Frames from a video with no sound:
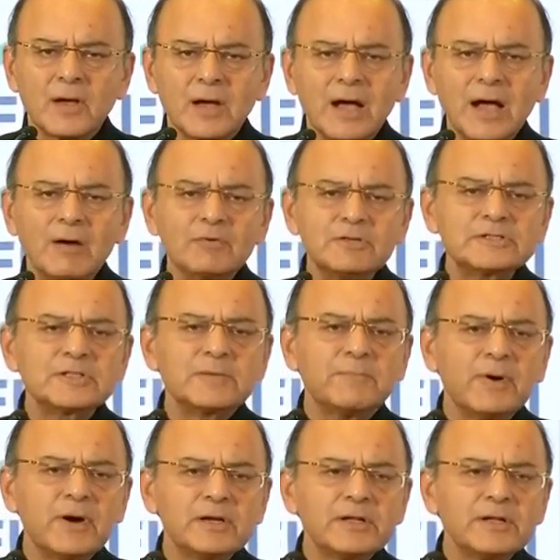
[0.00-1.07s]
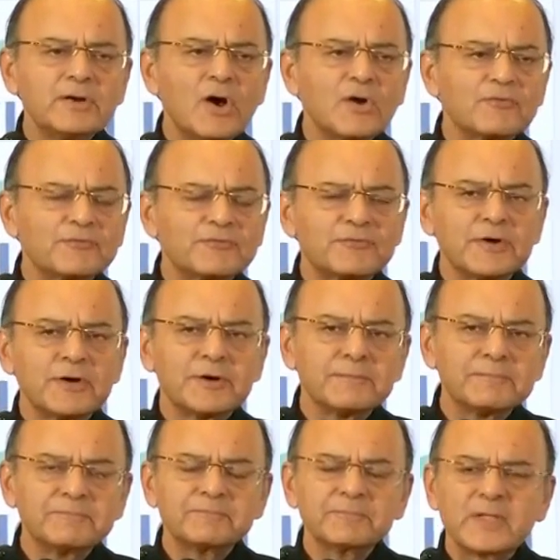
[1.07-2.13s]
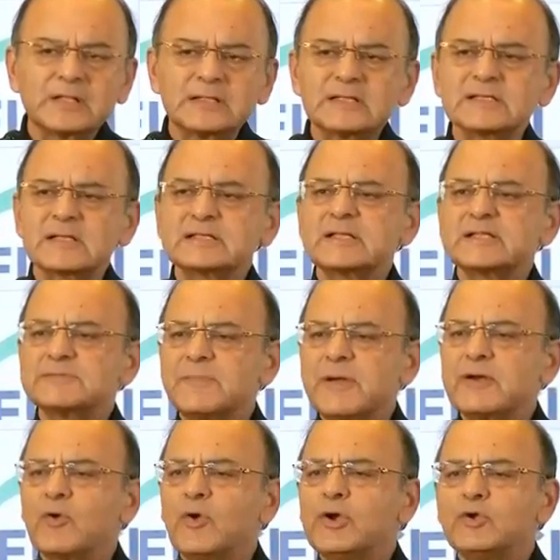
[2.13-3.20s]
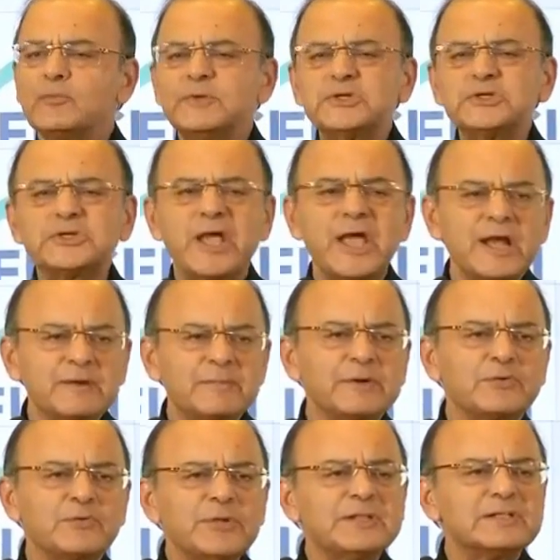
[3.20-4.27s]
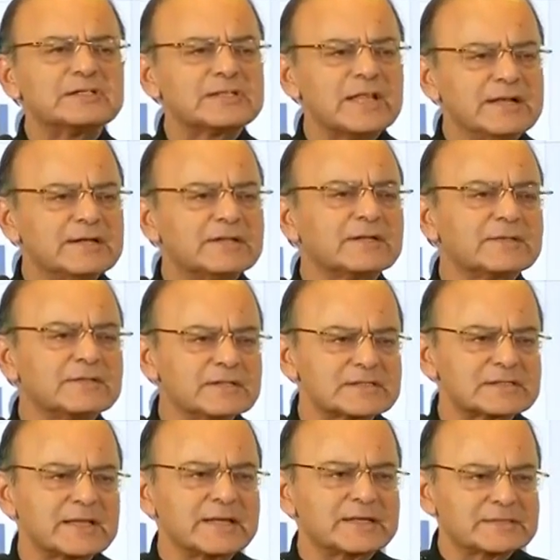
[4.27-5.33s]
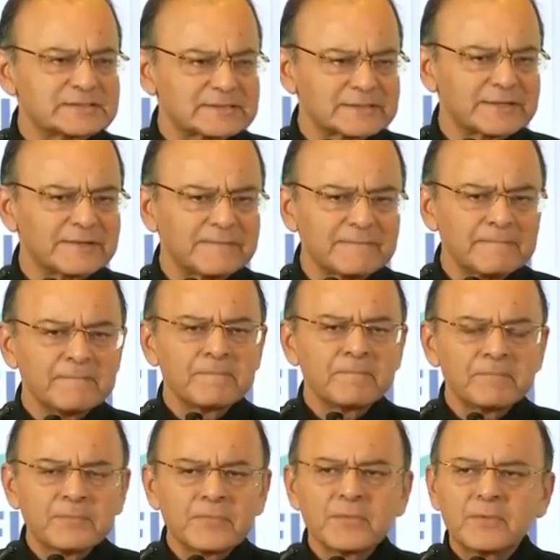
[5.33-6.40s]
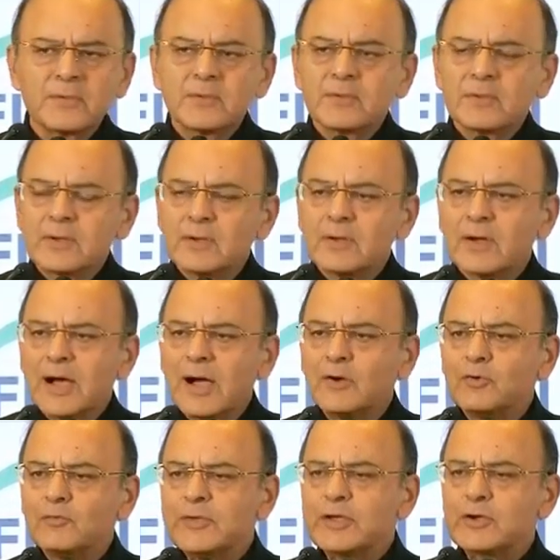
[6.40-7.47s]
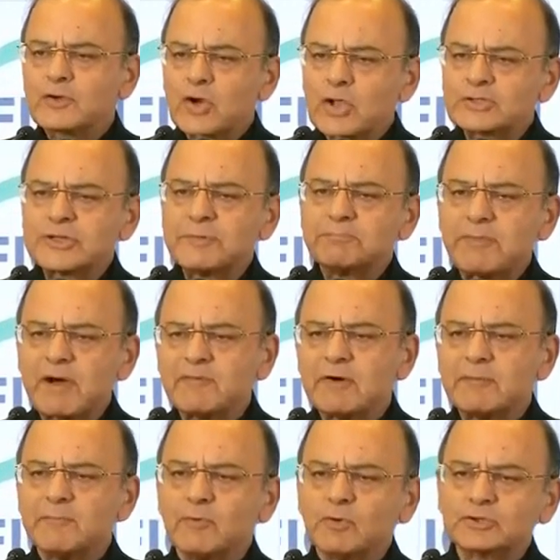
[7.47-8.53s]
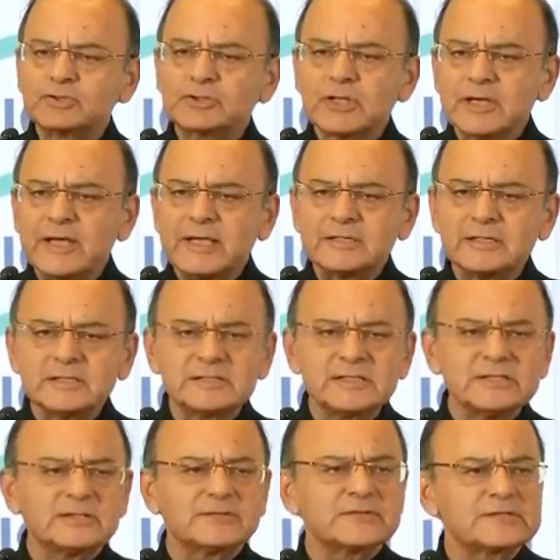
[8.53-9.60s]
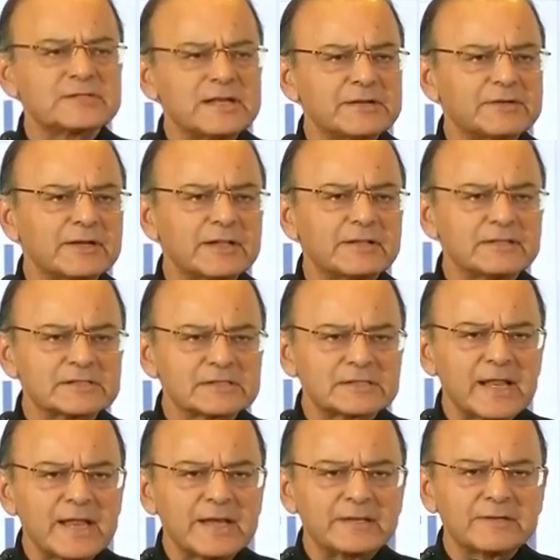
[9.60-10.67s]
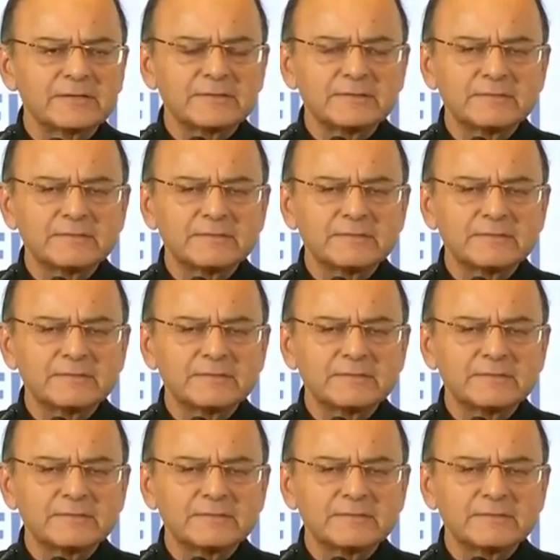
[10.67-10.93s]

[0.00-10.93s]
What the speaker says: How is the burden of this assessment going to be shared between the center and the states? How do we cross-empower both the agencies of the center and the state